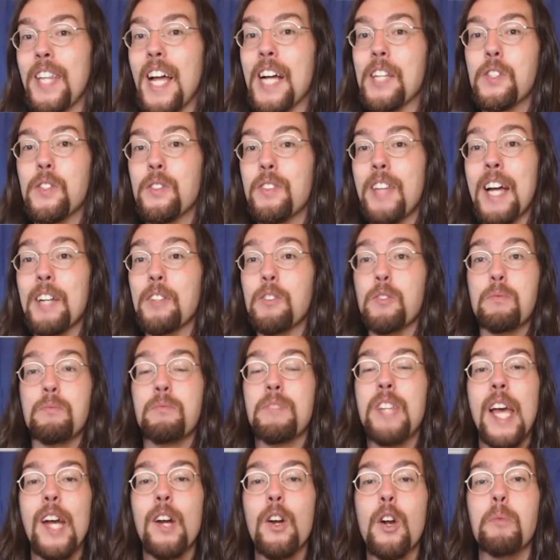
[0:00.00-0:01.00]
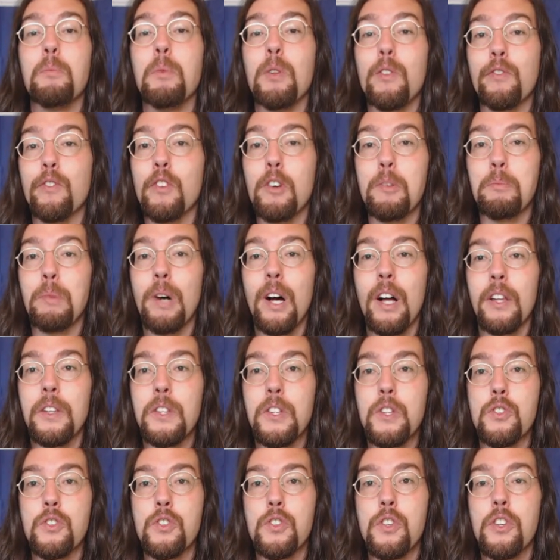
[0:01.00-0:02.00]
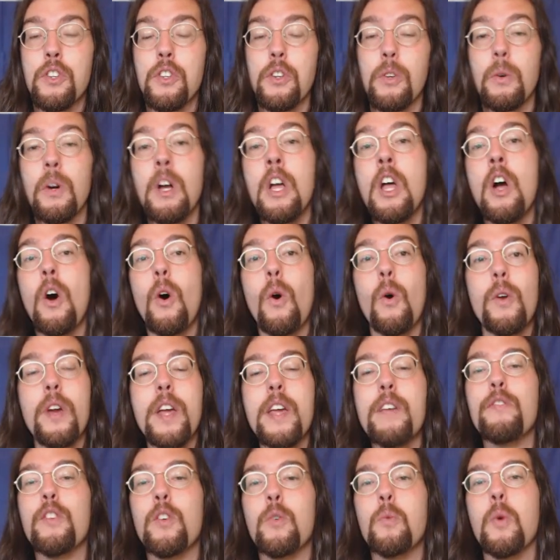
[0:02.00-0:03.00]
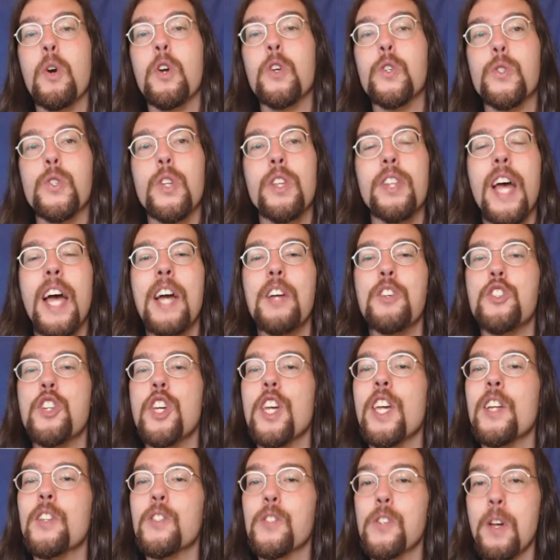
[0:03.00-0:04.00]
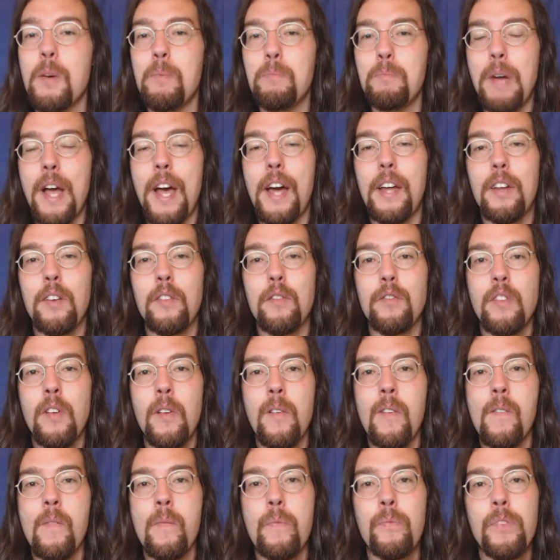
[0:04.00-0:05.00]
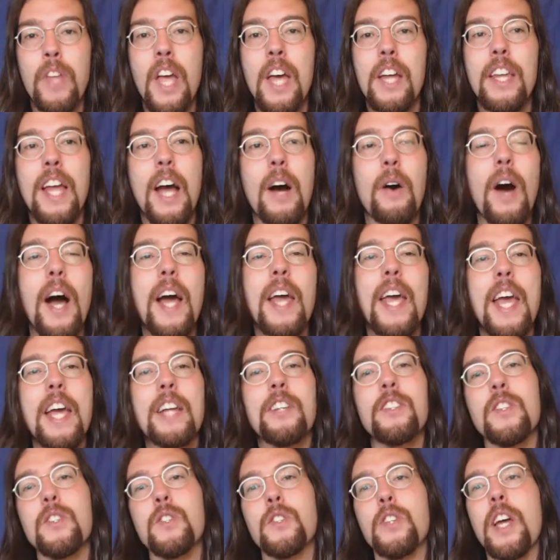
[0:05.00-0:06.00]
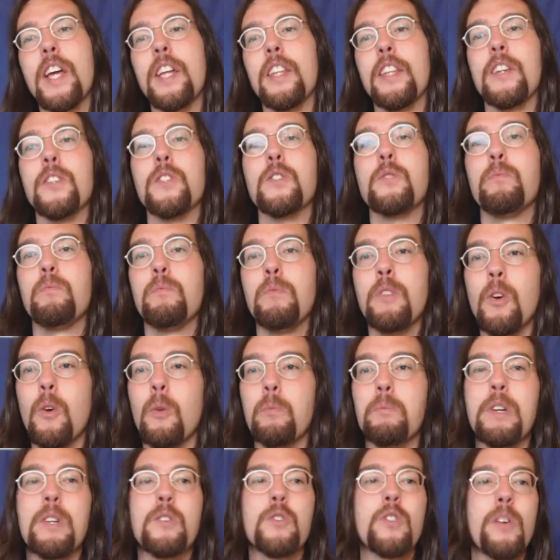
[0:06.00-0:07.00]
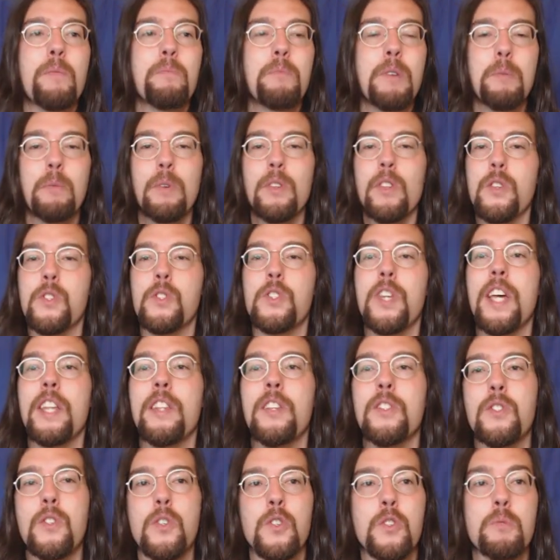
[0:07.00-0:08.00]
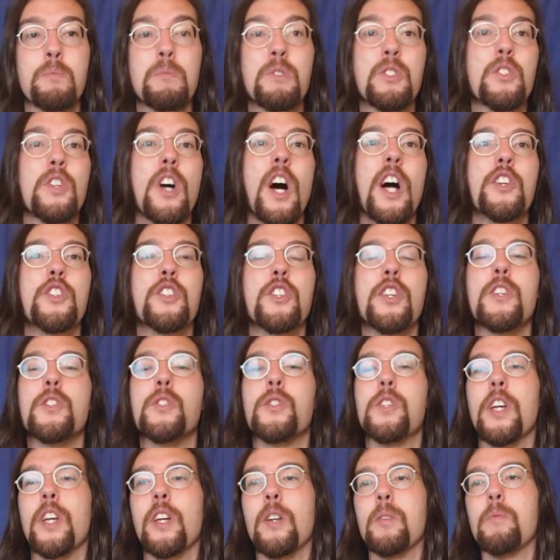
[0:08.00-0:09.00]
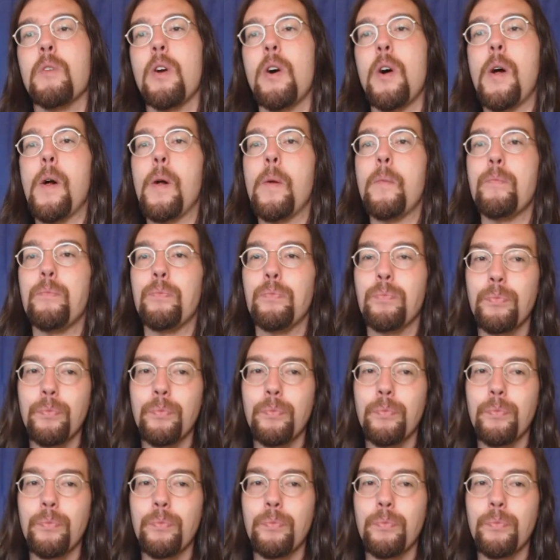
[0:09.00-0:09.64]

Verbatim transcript: That's that's terrible for a politician to do. Or even worse than that, she gets combative. Now, I hate to say this. There will be some people that say this is misogynistic and wrong.